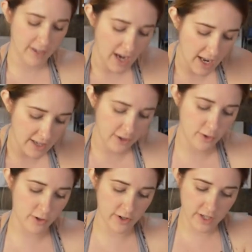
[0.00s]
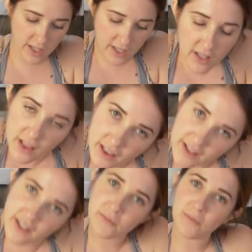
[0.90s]
category
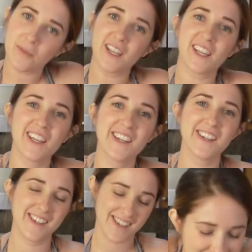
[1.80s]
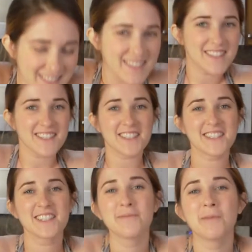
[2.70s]
like me, this
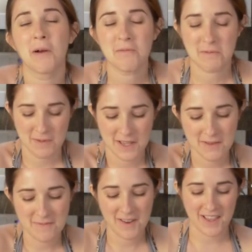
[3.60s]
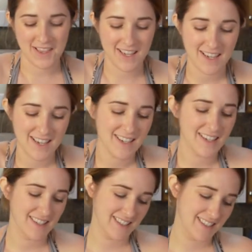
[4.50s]
is probably the method
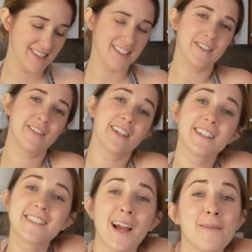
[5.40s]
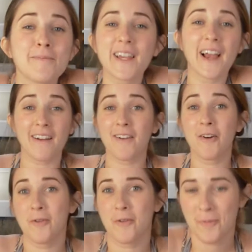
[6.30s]
you can adapt at
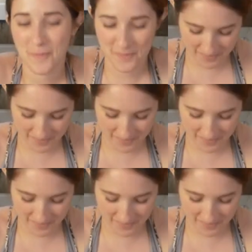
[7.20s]
home.